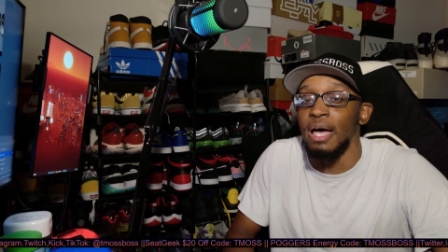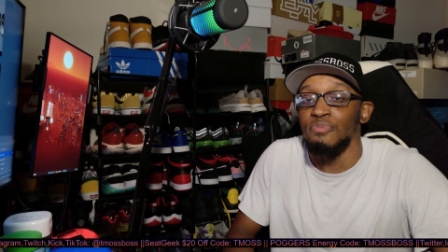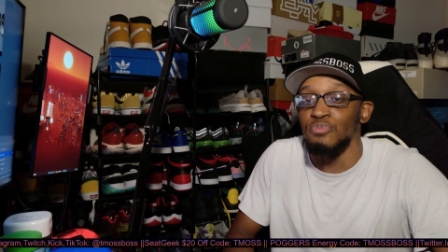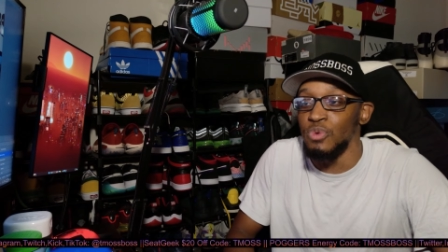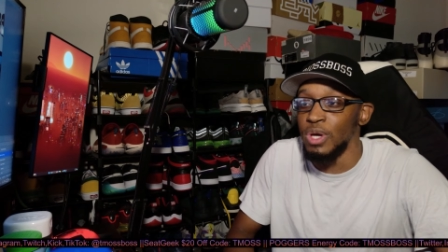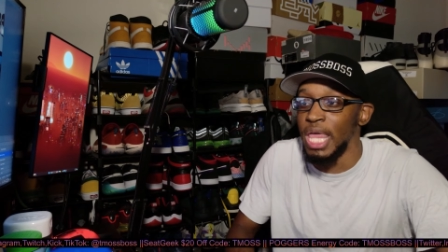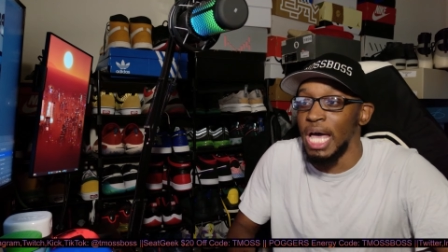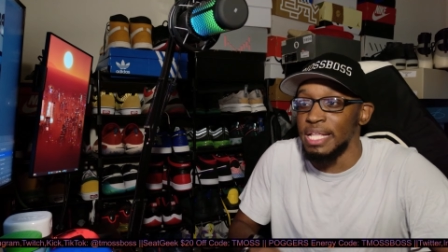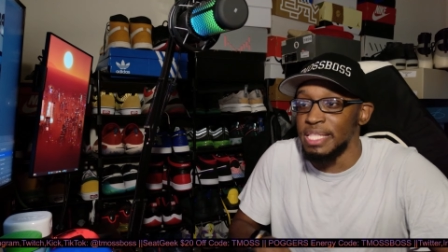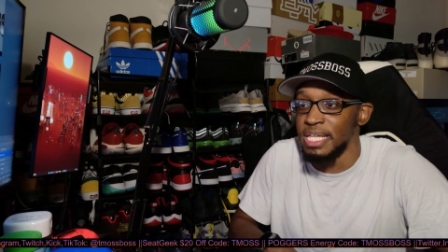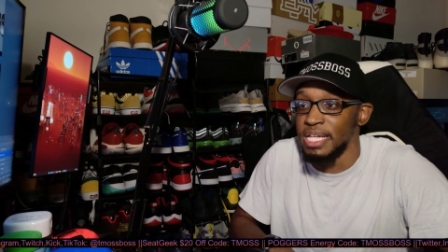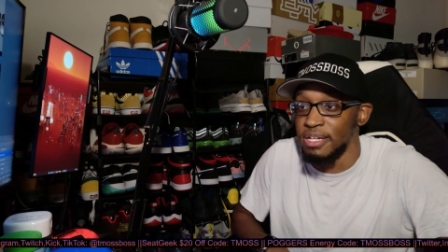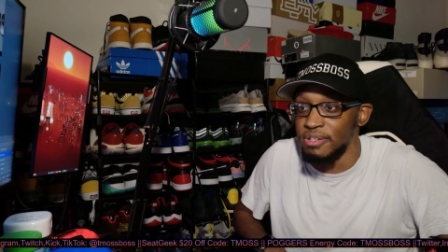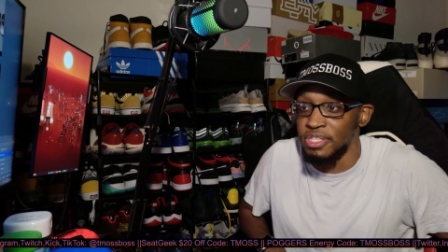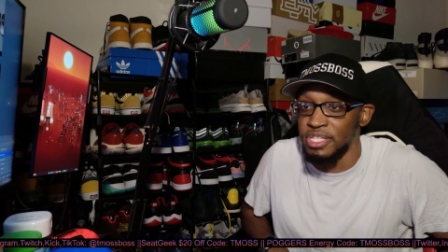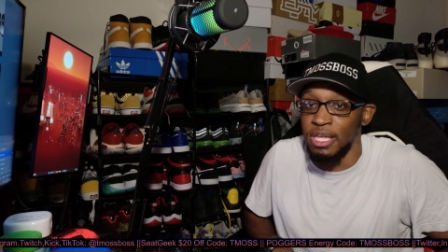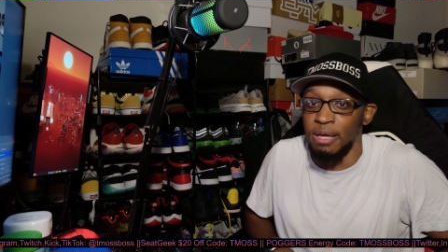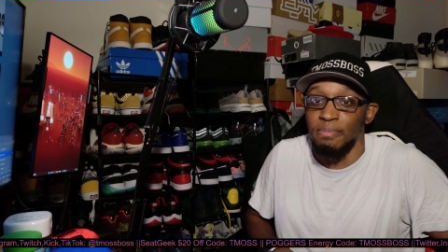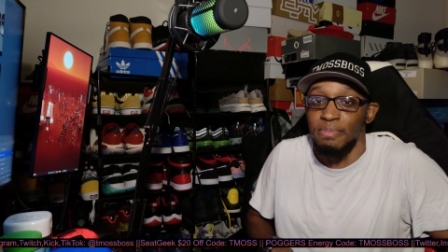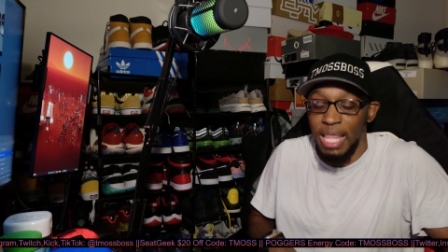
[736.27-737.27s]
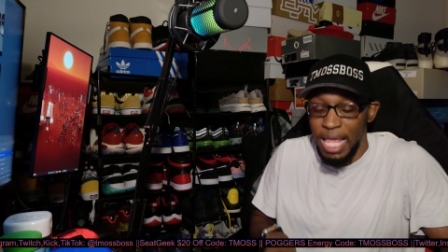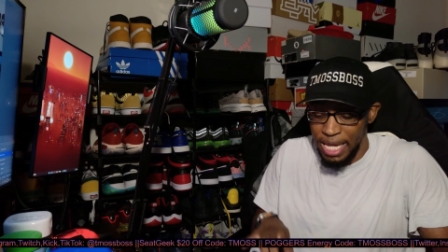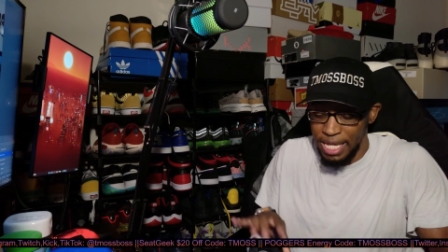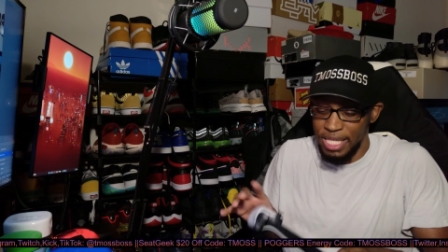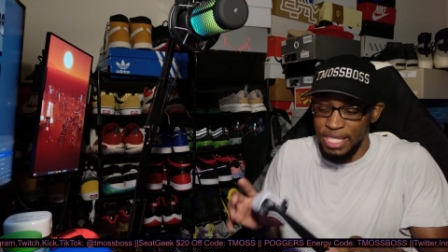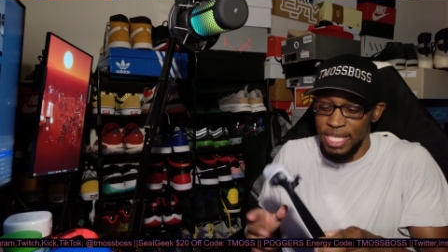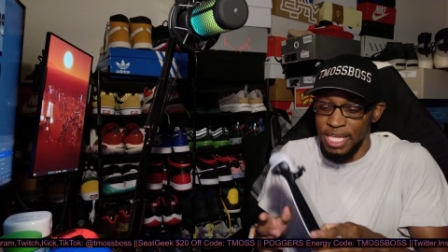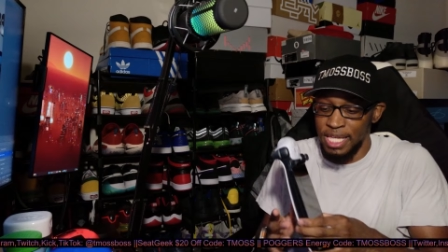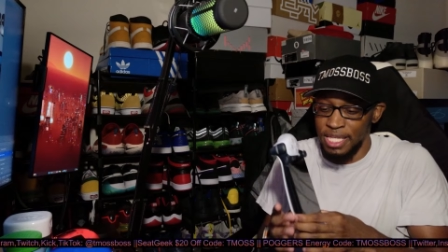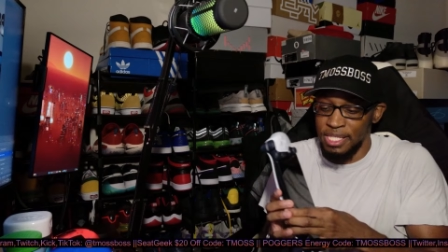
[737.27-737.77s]
when I think of something
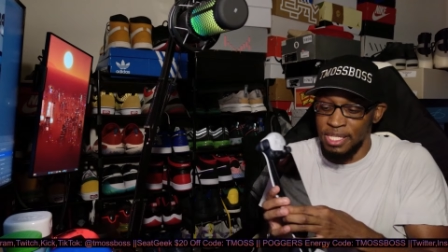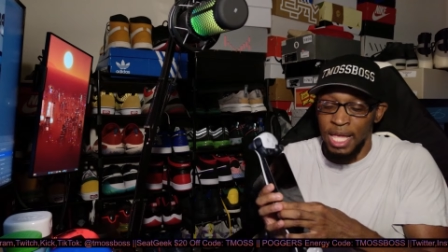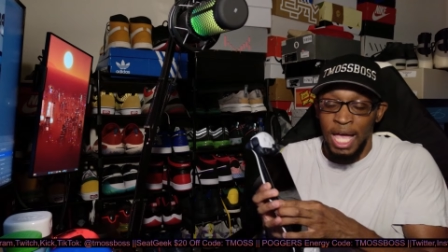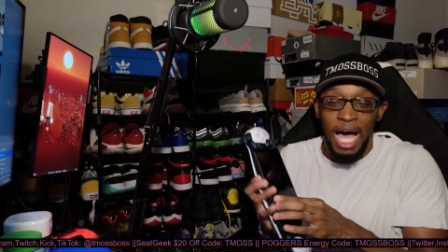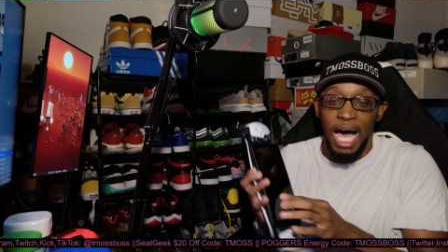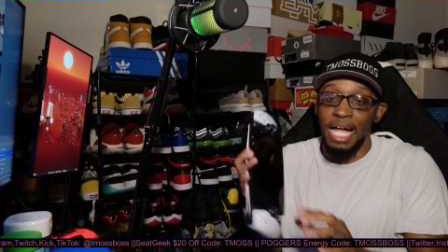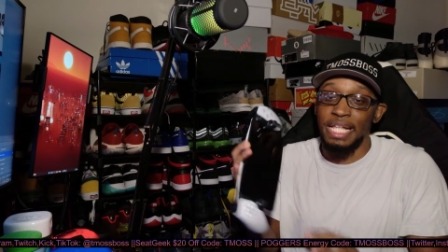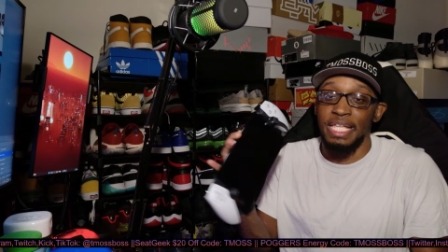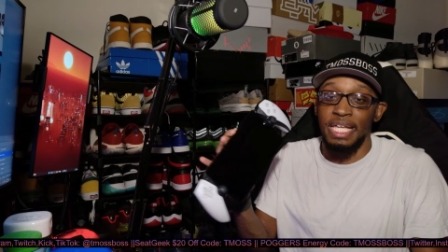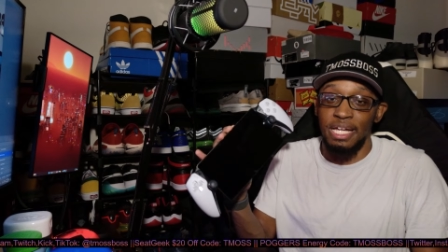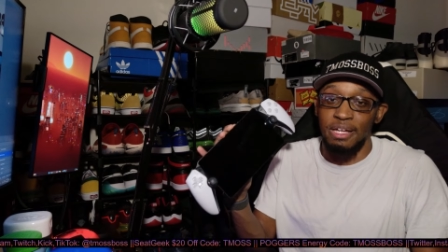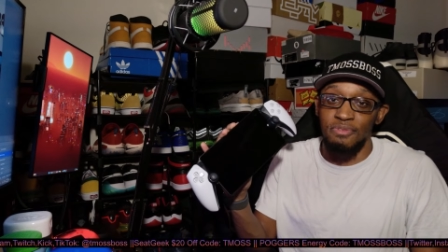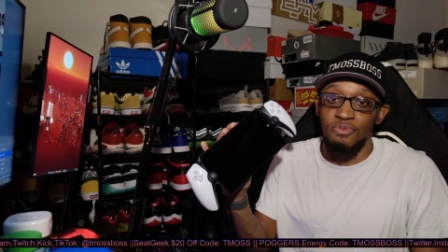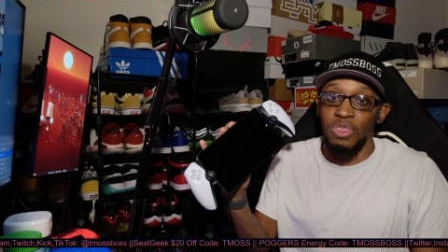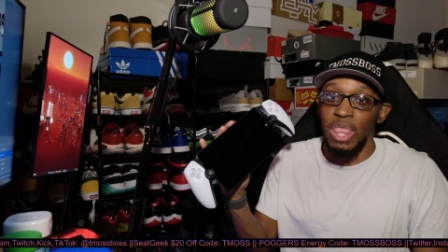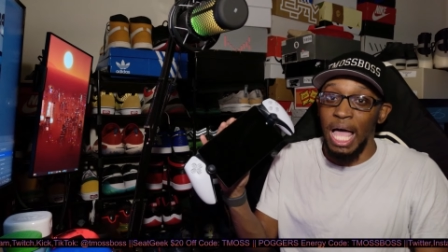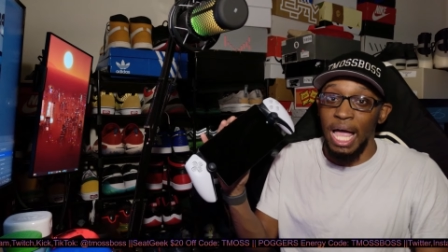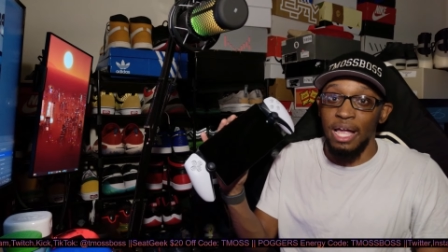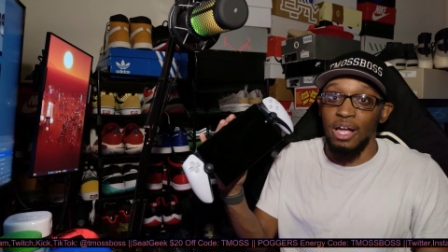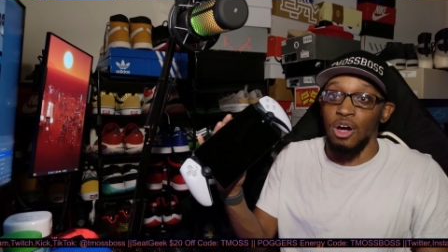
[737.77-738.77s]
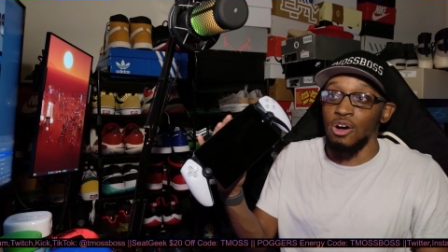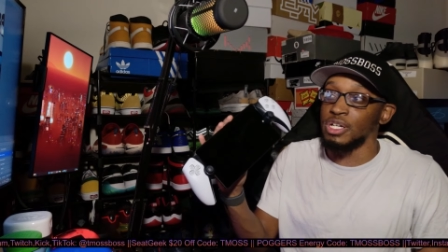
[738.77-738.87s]
like this, I think of like,